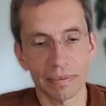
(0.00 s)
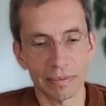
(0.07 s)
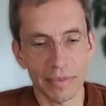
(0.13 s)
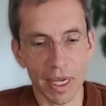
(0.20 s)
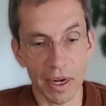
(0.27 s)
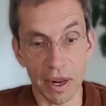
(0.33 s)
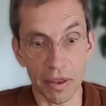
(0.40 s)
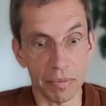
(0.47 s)

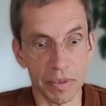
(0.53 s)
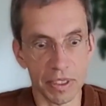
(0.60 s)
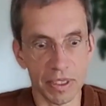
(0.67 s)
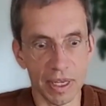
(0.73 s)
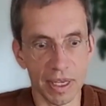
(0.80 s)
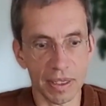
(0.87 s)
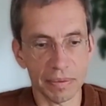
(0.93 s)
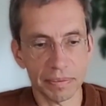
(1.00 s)
Another
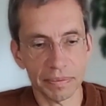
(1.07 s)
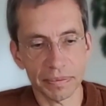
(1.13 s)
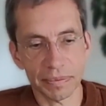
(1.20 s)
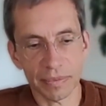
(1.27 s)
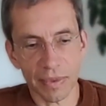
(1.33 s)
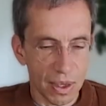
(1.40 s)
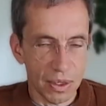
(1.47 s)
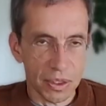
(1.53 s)
mistake.
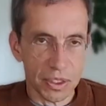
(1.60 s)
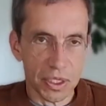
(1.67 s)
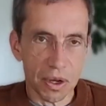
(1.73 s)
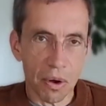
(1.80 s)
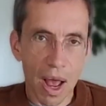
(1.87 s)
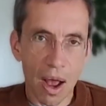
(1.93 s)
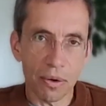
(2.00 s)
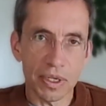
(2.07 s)

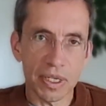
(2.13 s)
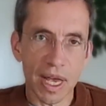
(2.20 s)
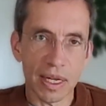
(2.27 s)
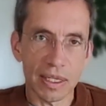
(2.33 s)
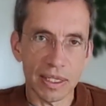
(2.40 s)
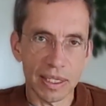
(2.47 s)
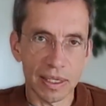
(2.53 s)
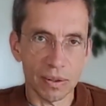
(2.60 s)
So, how did I
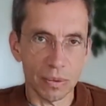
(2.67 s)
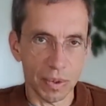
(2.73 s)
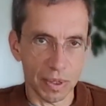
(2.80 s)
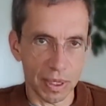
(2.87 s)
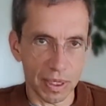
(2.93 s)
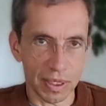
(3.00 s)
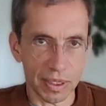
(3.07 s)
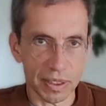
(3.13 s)
deal with
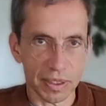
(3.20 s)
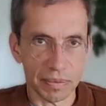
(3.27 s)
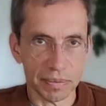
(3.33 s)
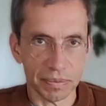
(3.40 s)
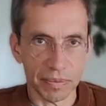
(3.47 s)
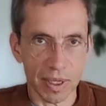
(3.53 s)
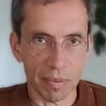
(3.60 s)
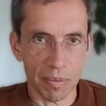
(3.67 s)
this
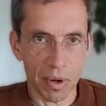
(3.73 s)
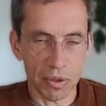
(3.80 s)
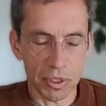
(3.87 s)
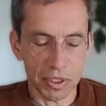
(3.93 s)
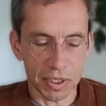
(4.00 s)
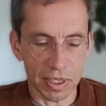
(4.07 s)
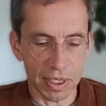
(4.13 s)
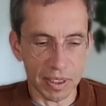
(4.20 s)

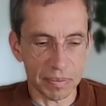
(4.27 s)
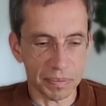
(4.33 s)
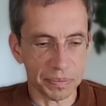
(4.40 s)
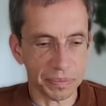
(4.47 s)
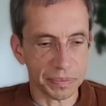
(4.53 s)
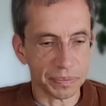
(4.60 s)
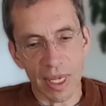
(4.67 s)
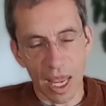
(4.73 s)
emotionally?
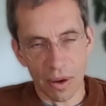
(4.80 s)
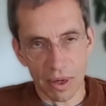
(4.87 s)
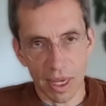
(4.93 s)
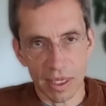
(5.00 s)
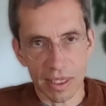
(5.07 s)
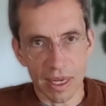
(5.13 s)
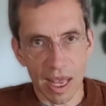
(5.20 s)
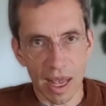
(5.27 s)

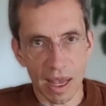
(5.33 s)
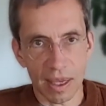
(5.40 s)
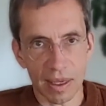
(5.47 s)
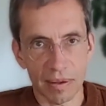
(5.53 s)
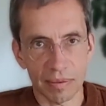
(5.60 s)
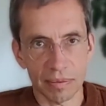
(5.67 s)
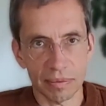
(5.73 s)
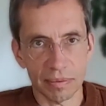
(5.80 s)
Nowadays,
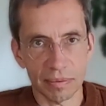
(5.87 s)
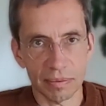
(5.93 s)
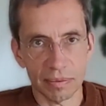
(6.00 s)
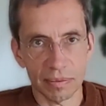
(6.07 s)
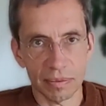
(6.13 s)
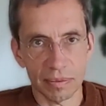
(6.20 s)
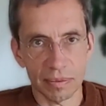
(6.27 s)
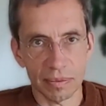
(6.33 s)
I
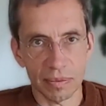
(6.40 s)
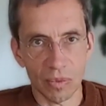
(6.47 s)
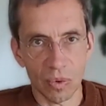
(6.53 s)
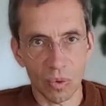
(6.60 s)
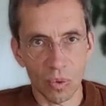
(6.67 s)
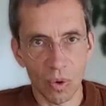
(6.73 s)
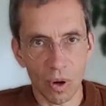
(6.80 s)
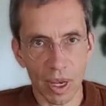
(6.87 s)

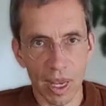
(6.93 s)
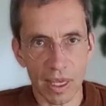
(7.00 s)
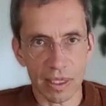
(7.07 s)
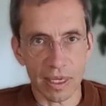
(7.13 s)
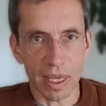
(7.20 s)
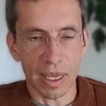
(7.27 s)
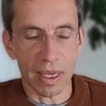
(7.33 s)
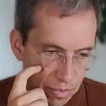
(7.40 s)
work as
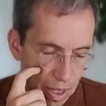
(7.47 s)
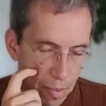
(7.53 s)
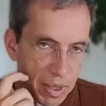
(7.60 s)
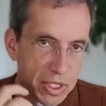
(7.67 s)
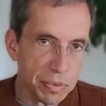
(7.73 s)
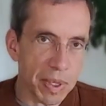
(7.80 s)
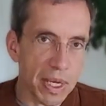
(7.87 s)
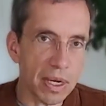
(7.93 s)
a public
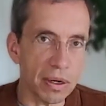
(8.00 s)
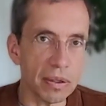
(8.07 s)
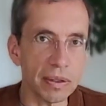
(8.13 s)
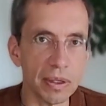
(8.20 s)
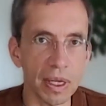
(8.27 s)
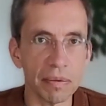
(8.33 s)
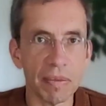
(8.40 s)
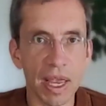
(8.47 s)
speaker in
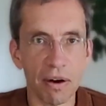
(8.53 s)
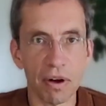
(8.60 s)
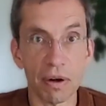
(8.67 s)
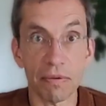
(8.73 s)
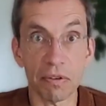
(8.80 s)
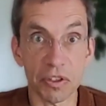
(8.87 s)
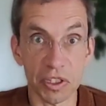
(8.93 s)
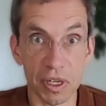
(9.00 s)
the area of
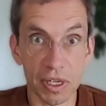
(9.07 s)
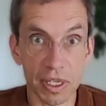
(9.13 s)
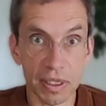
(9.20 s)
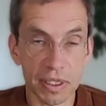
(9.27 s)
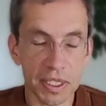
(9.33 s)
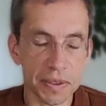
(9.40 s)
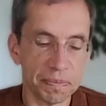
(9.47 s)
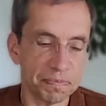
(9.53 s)

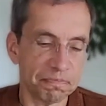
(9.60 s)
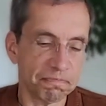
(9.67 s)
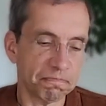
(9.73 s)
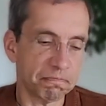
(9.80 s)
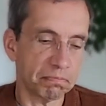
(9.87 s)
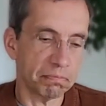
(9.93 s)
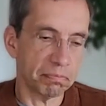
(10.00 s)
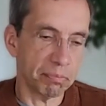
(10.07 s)
resilience,
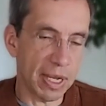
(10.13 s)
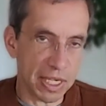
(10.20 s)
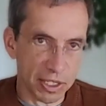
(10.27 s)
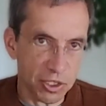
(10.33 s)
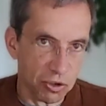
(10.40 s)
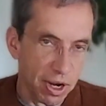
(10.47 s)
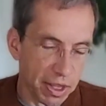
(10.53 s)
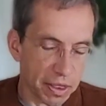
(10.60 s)
mental
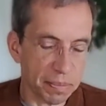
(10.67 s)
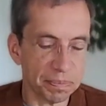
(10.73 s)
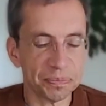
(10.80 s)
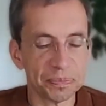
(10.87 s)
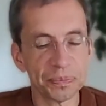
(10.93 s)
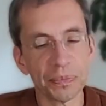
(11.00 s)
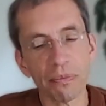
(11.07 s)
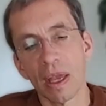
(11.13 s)
strength.
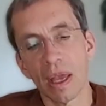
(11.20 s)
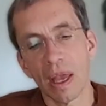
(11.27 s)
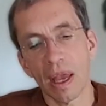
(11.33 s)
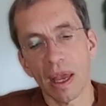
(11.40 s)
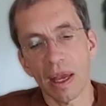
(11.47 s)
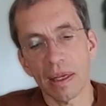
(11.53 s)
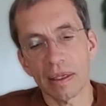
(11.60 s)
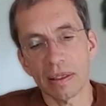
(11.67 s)

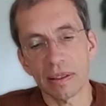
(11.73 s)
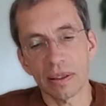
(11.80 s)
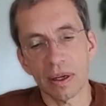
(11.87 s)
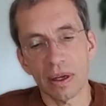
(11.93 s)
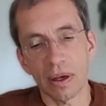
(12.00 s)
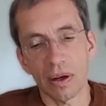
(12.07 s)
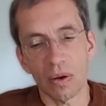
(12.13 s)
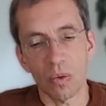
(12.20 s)
And
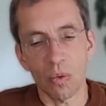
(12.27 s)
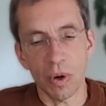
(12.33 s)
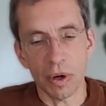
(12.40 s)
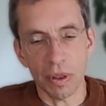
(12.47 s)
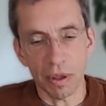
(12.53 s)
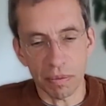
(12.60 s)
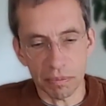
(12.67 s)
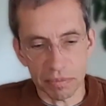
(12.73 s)
uh, one of
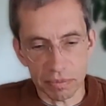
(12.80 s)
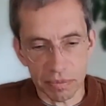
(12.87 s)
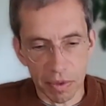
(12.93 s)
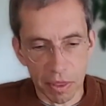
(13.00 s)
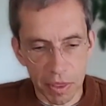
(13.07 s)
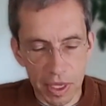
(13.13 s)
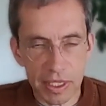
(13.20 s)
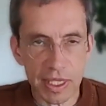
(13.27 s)
the
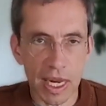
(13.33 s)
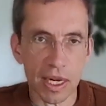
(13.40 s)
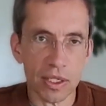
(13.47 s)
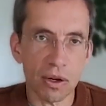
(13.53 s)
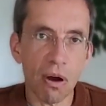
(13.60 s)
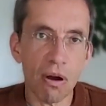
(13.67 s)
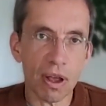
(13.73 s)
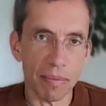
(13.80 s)
things that I
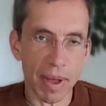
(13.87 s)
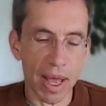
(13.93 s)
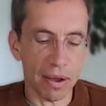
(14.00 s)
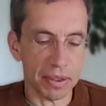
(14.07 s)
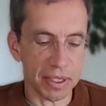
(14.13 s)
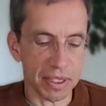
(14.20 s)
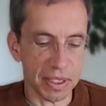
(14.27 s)
talk about